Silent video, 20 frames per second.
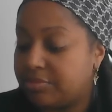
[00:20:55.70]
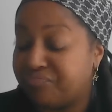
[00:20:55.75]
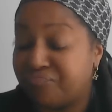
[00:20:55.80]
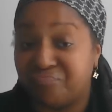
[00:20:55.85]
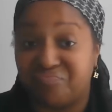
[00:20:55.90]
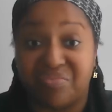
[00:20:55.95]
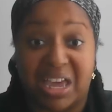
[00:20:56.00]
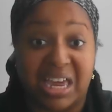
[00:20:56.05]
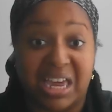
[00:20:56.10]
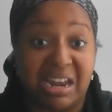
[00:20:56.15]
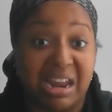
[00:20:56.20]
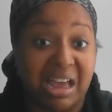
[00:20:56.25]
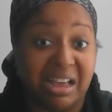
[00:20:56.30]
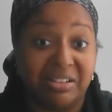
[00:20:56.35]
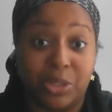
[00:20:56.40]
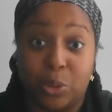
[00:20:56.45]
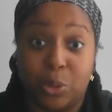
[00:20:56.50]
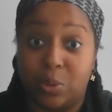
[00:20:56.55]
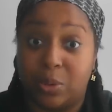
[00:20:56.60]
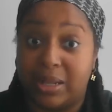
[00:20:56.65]
Mm, and
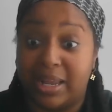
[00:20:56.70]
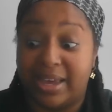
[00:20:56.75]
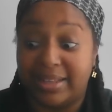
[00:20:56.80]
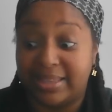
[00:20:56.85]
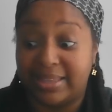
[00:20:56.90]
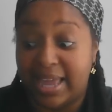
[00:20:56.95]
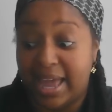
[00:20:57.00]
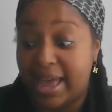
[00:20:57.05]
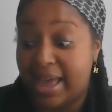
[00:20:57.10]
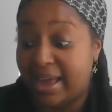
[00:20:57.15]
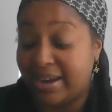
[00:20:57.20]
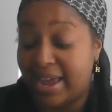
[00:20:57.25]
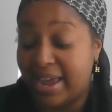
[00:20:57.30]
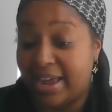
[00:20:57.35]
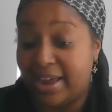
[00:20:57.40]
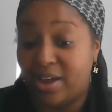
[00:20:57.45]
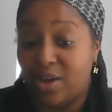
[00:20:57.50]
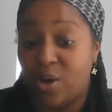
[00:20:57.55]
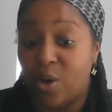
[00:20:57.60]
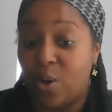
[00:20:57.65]
I don't like that
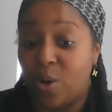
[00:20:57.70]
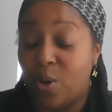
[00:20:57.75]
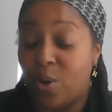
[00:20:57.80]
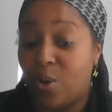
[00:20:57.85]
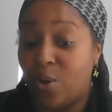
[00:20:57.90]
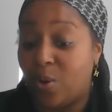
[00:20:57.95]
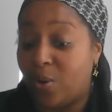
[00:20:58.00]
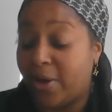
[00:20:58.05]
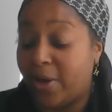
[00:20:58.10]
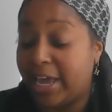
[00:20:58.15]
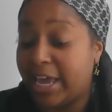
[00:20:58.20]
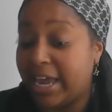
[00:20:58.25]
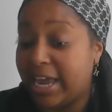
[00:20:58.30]
at all.